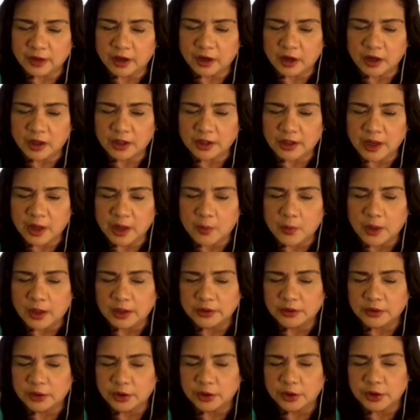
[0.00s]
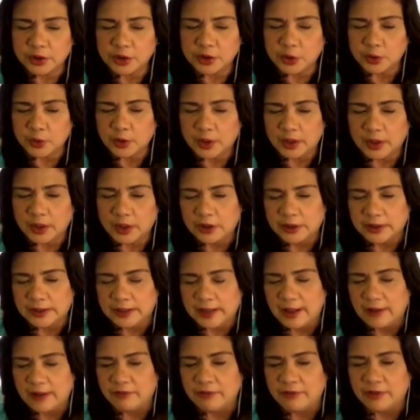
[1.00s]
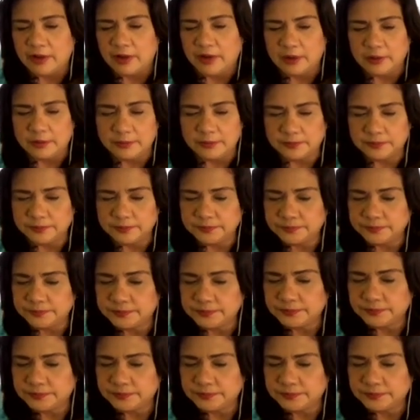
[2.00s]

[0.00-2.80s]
po that are now under new alert level?